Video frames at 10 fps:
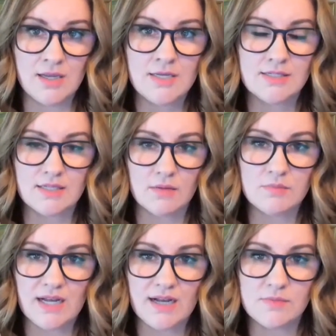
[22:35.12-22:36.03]

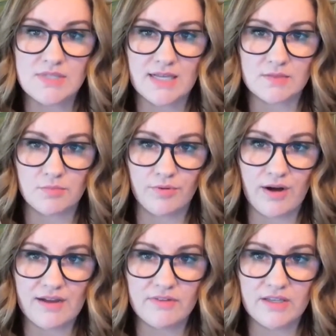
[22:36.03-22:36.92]
Sometimes as a
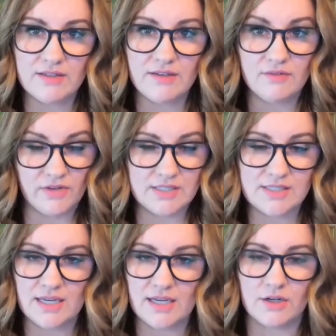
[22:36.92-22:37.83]
private
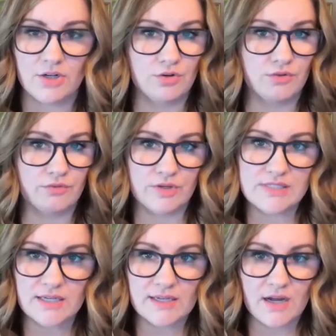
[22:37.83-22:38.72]
investigator or
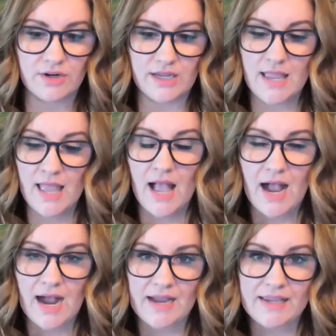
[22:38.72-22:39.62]
forensic accountant,
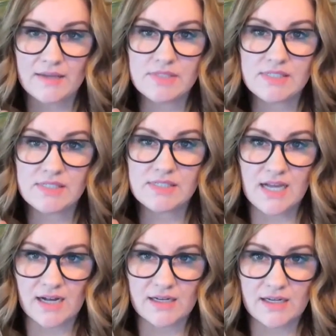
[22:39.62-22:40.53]
I am
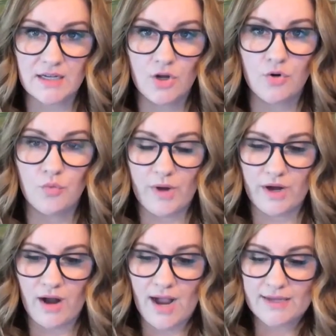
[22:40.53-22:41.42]
stuck
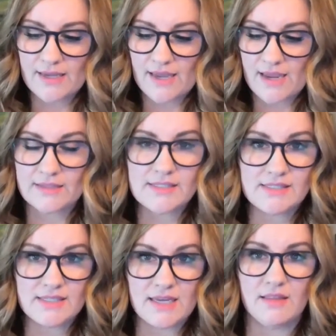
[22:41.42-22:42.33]
where I can't
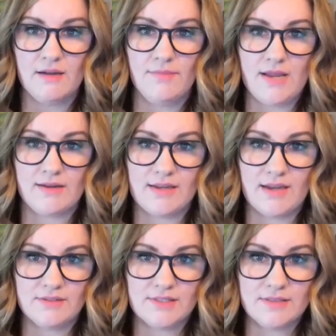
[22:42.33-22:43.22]
see their bank
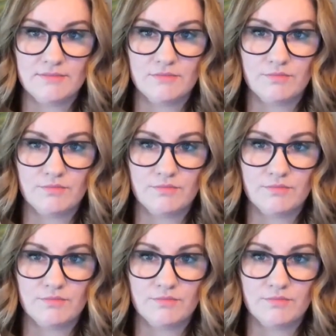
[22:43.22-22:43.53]
accounts,